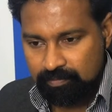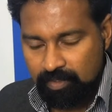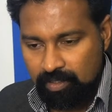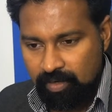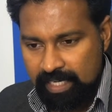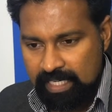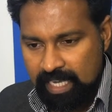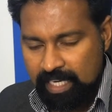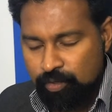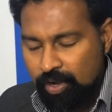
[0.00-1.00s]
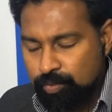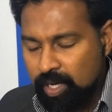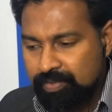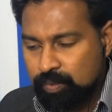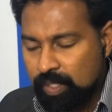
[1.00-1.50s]
right? And you have to
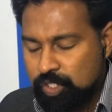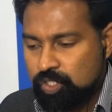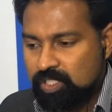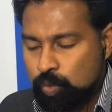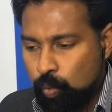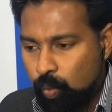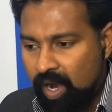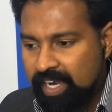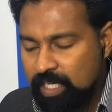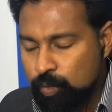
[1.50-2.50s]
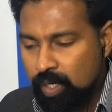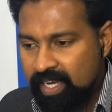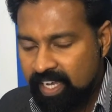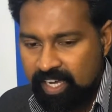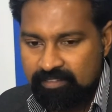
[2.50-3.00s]
ask questions. Why do
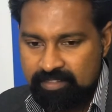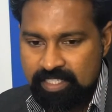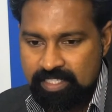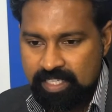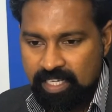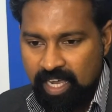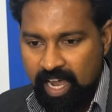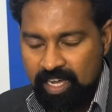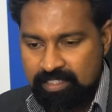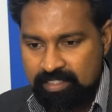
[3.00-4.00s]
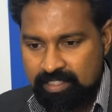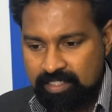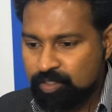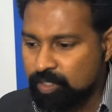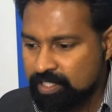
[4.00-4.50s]
I have this answer
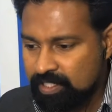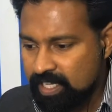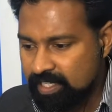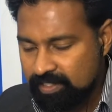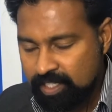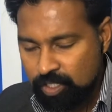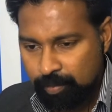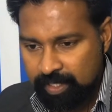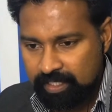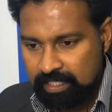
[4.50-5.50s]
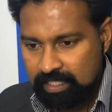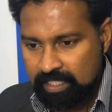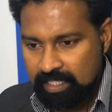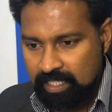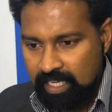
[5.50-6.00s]
to this essay topic?
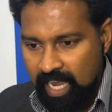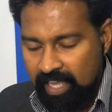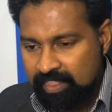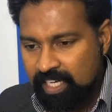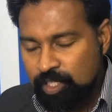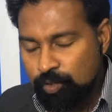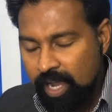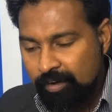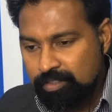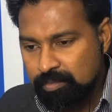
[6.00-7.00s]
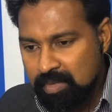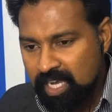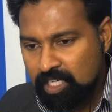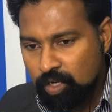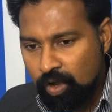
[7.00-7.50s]
And then you have to
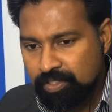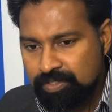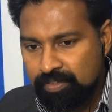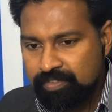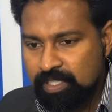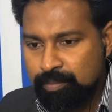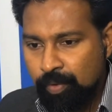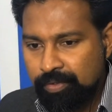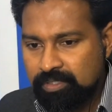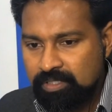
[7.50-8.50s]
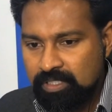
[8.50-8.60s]
make notes of the important